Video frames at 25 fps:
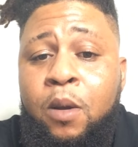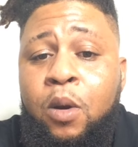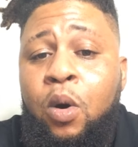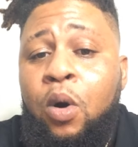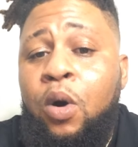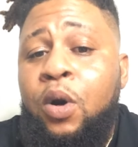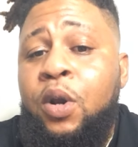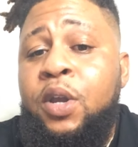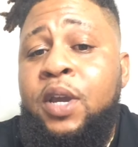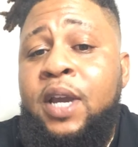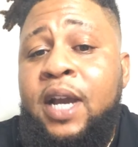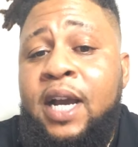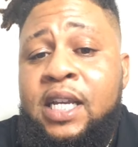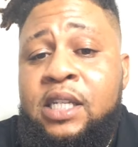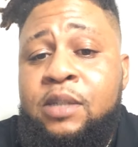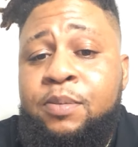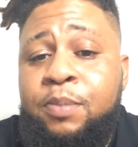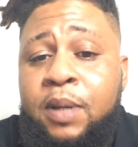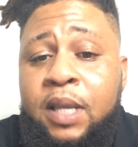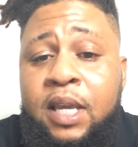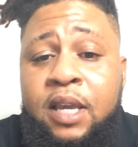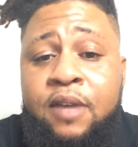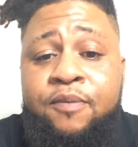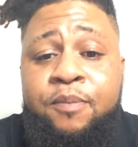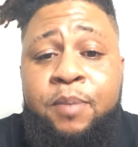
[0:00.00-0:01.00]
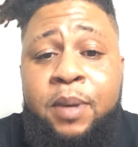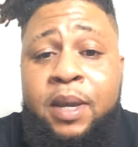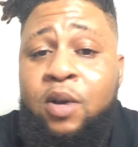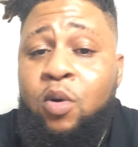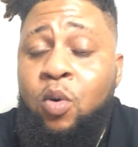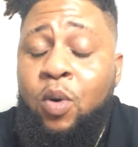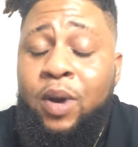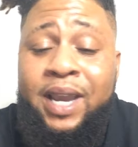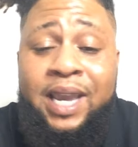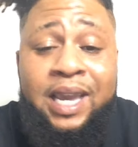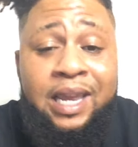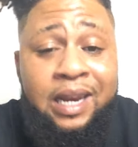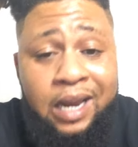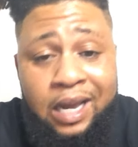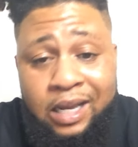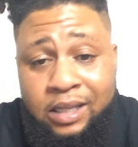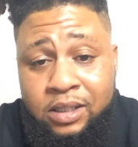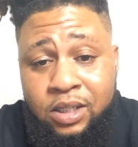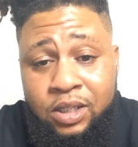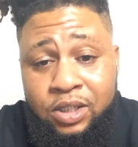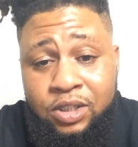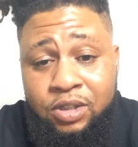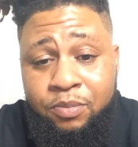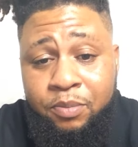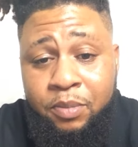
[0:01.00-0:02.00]
Or you guys believe Bitcoin cannot
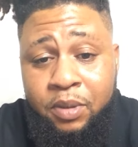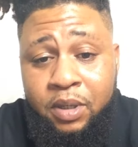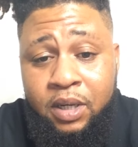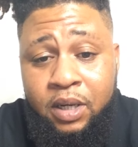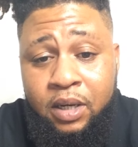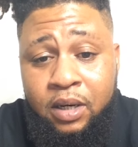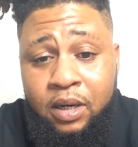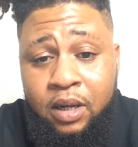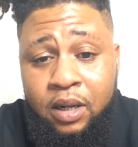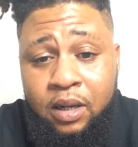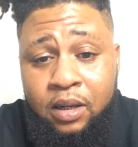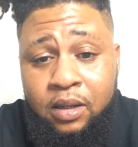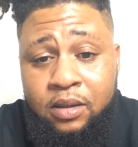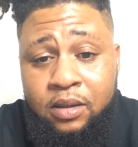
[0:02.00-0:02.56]
touch $1 million?